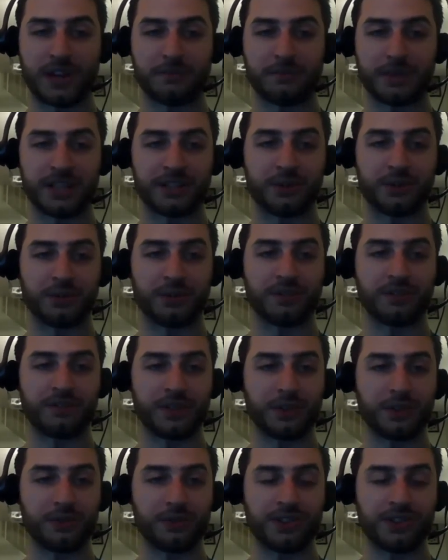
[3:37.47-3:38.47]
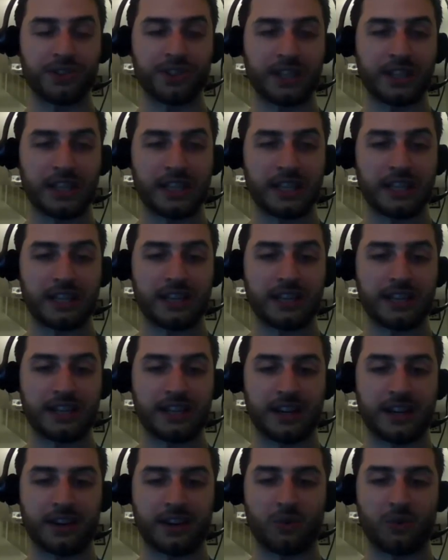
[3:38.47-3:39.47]
without being too confused,
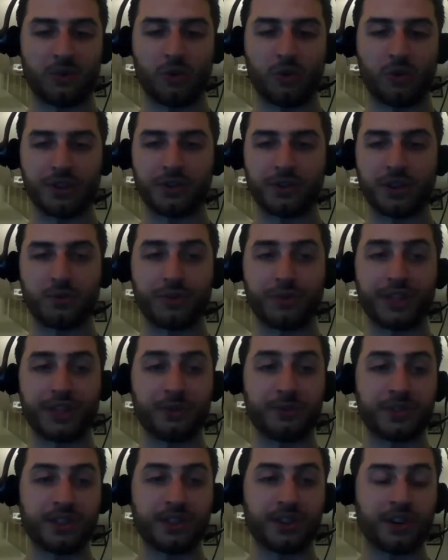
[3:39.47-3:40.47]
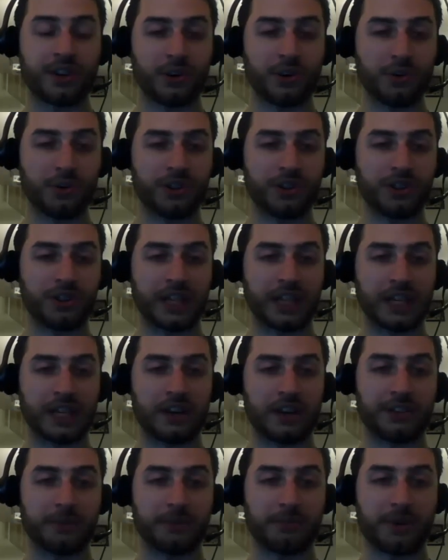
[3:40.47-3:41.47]
or you can reuse the code
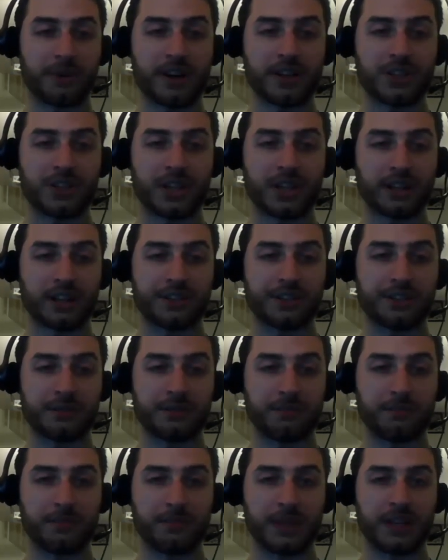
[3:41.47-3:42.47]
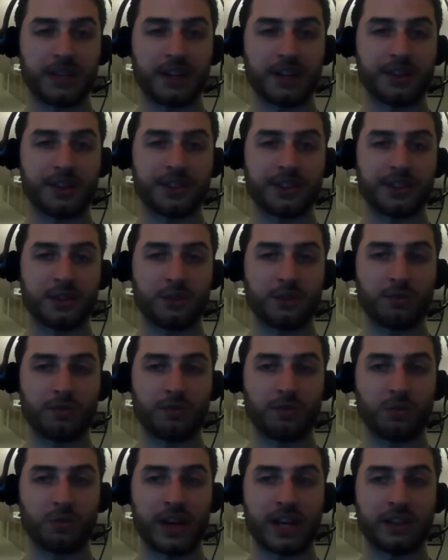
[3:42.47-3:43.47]
in other projects because
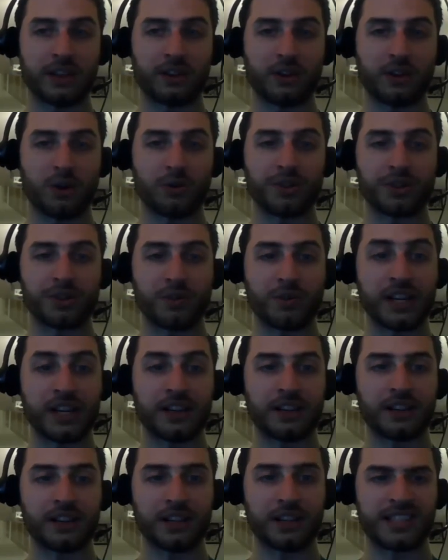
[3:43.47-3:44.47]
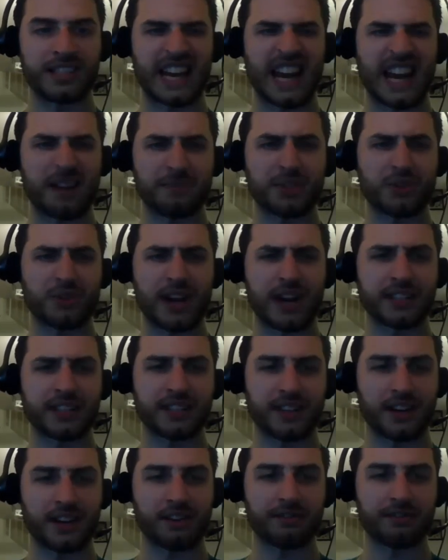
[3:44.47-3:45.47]
the way the code is written is
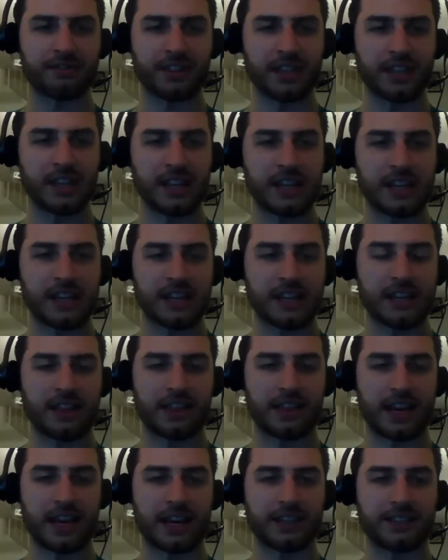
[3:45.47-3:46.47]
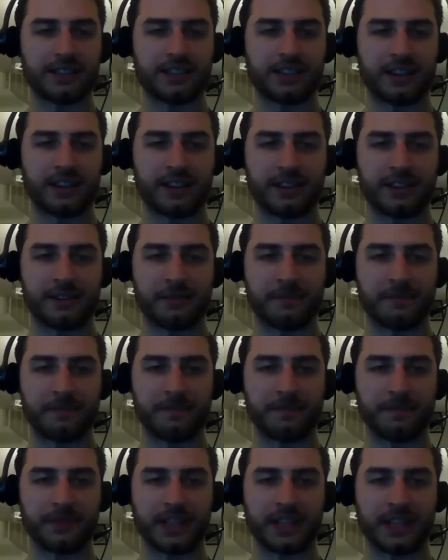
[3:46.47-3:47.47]
abstract enough that
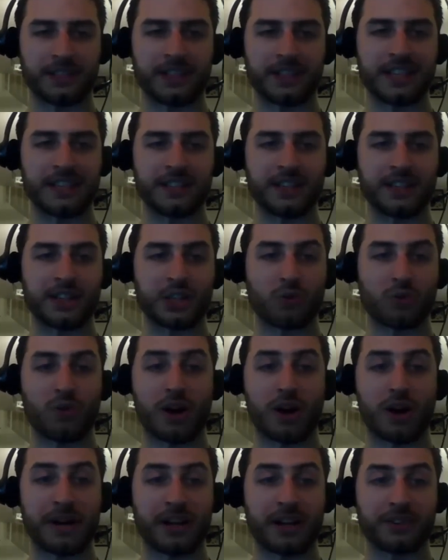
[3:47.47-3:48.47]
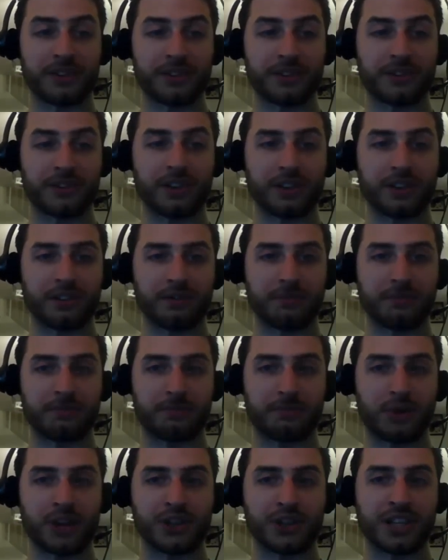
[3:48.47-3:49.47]
it's easy to swap out certain
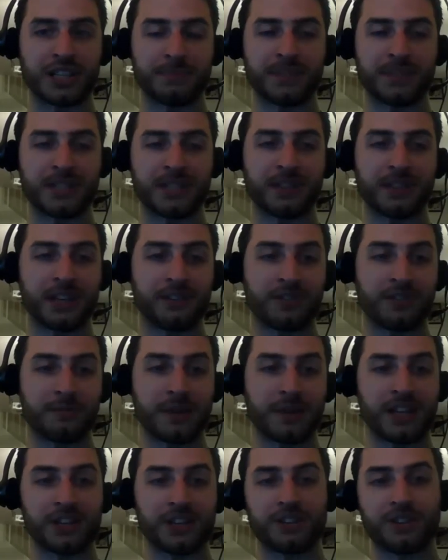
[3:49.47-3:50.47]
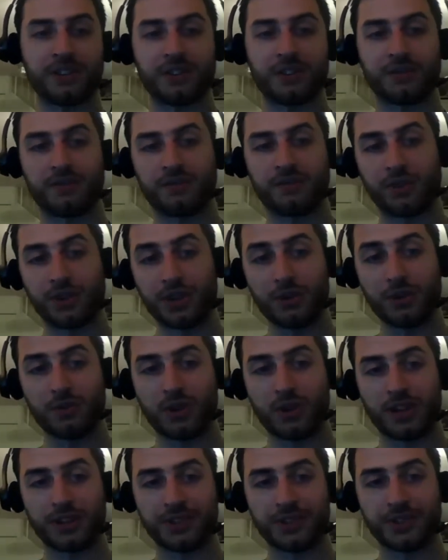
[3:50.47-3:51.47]
project-specific information for
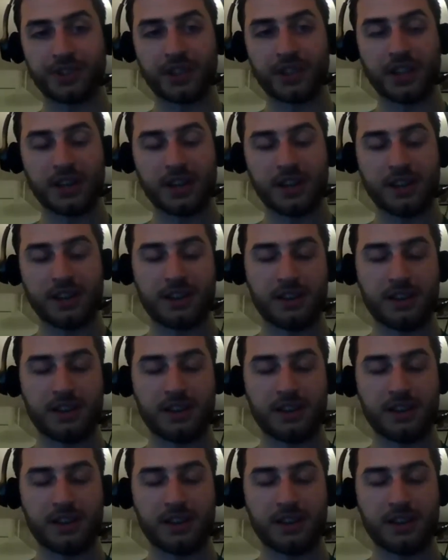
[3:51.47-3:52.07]
new ones.